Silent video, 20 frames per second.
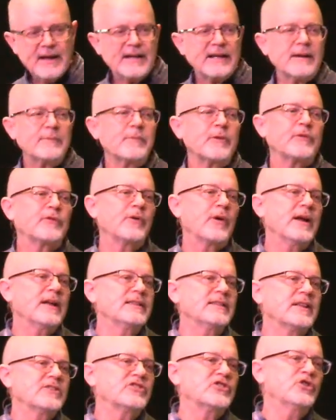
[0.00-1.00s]
And I'm
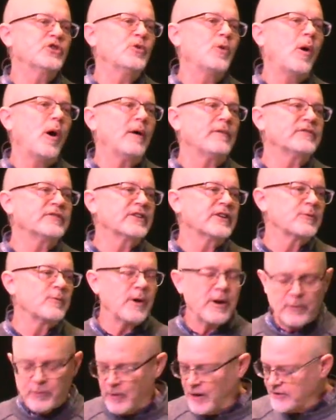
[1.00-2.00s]
afraid that too often
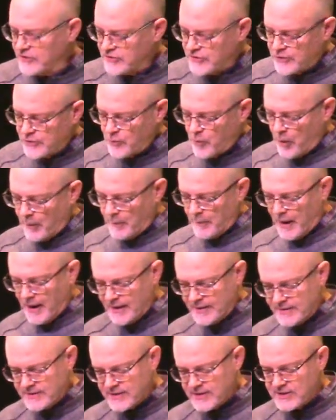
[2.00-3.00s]
what runs through our
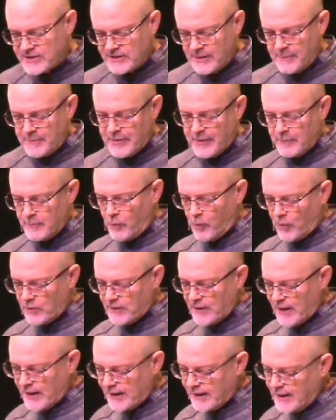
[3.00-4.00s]
minds is something more
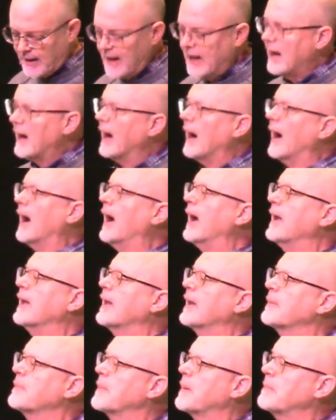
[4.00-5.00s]
like, I
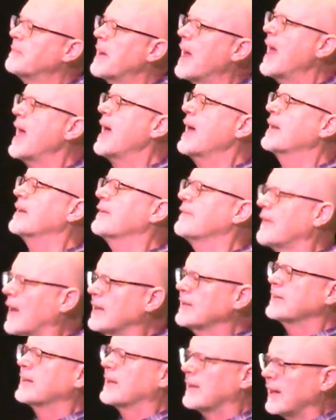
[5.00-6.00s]
am a man of
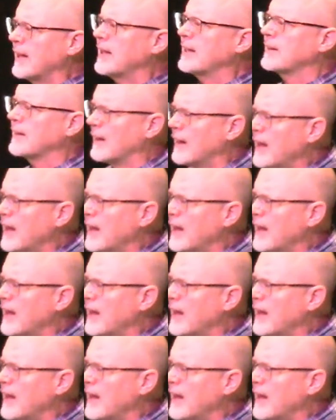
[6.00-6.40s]
unclean